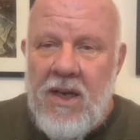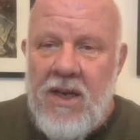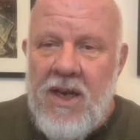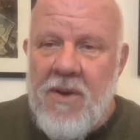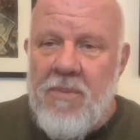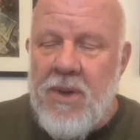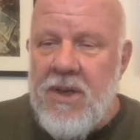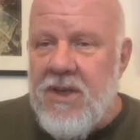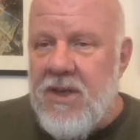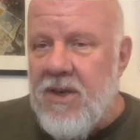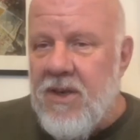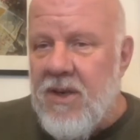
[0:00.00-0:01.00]

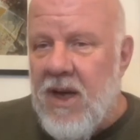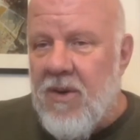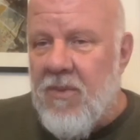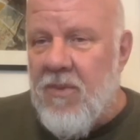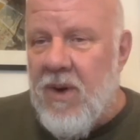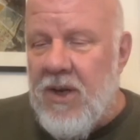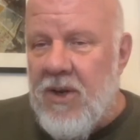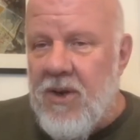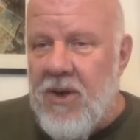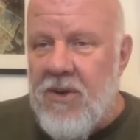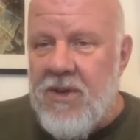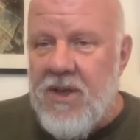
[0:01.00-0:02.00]
Numbers, when you
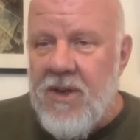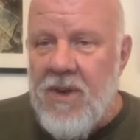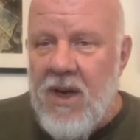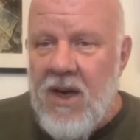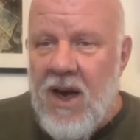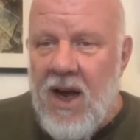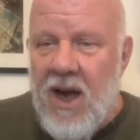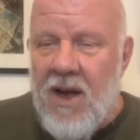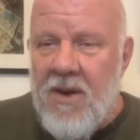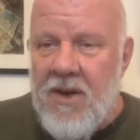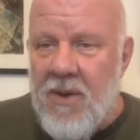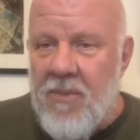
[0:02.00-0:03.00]
use them,
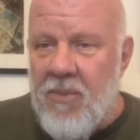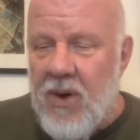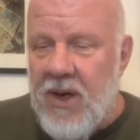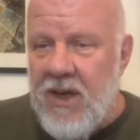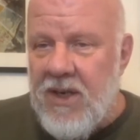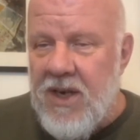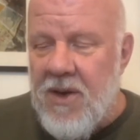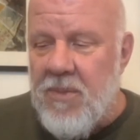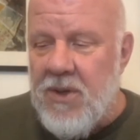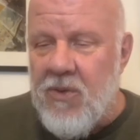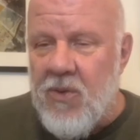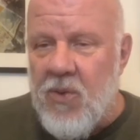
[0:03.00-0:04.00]
are
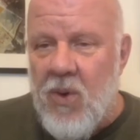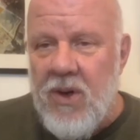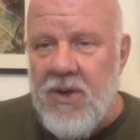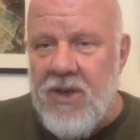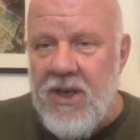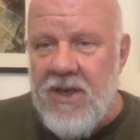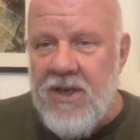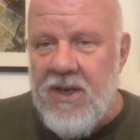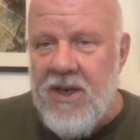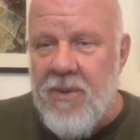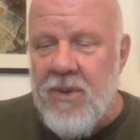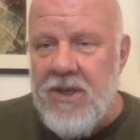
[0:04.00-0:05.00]
numbers of qualities.
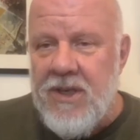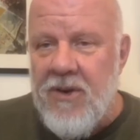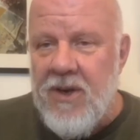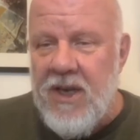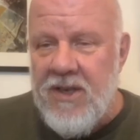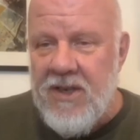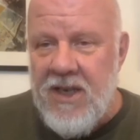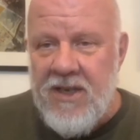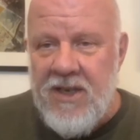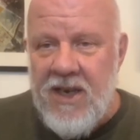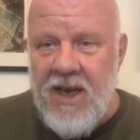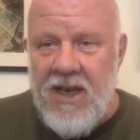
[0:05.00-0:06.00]
Numbers don't
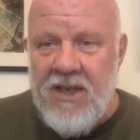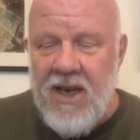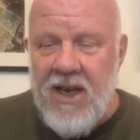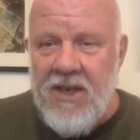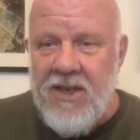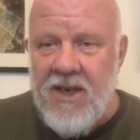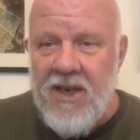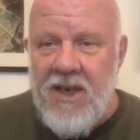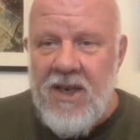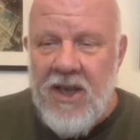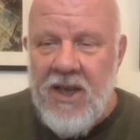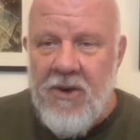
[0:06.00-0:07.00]
exist in isolation.
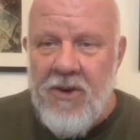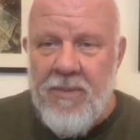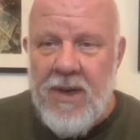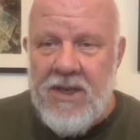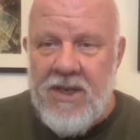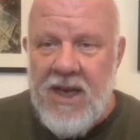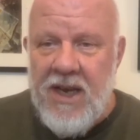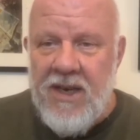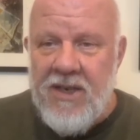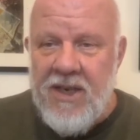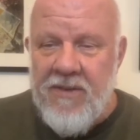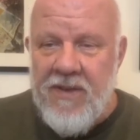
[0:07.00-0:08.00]
They only make
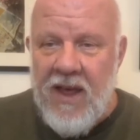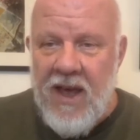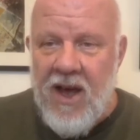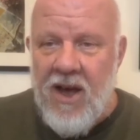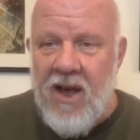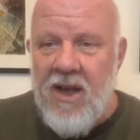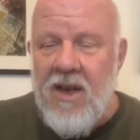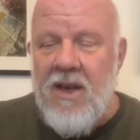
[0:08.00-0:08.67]
sense if they are